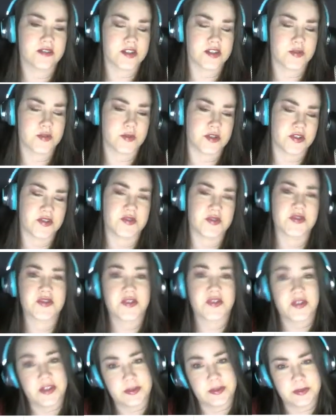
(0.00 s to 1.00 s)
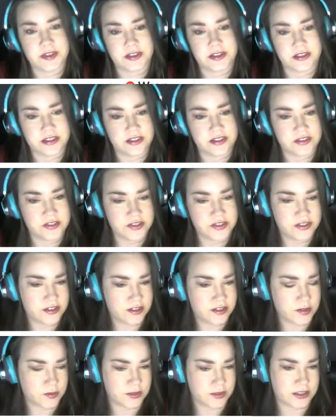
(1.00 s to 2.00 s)
espresso is 30 milliliters.
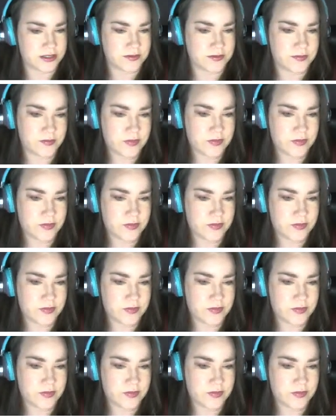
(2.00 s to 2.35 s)
All right.